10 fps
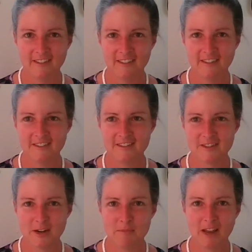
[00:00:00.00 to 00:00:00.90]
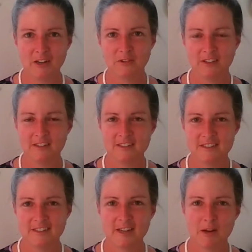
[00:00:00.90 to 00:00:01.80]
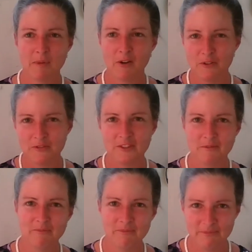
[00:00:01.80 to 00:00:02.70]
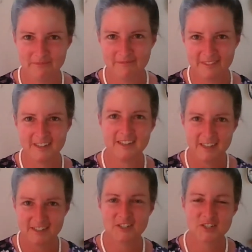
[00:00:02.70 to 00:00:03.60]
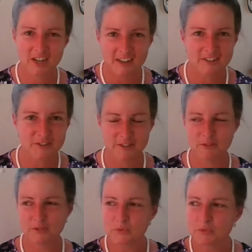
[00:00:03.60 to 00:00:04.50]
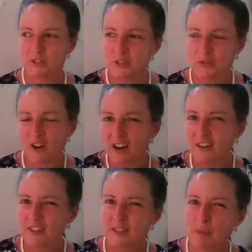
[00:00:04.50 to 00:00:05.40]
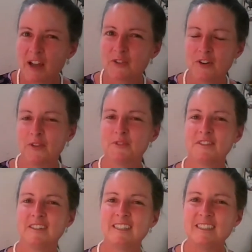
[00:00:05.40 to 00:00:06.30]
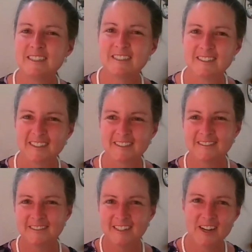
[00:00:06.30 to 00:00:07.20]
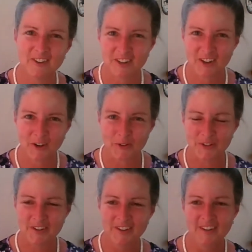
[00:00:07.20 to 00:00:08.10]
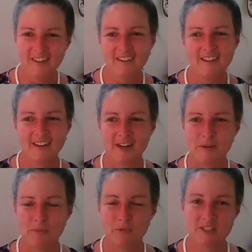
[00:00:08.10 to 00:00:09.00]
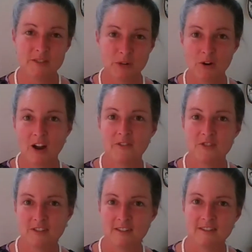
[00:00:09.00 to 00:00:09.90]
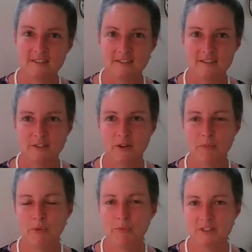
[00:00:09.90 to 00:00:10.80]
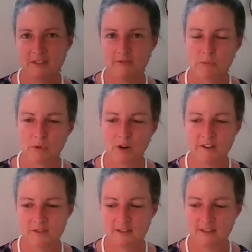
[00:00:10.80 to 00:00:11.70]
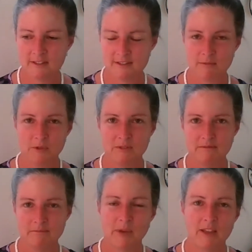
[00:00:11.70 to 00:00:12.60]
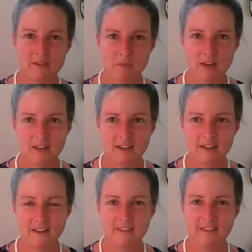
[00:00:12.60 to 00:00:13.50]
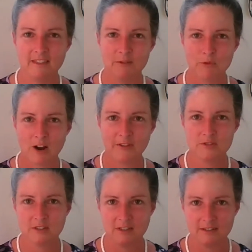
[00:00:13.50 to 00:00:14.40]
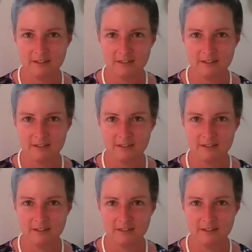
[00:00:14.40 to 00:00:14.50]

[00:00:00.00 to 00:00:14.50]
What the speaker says: design manually. It just didn't come out of the exchange, like what you'd kind of expect, right? It wasn't an instant, here you go. Which is what Craftsy did. You know, I put my stuff up on Craftsy, someone paid the money, and Craftsy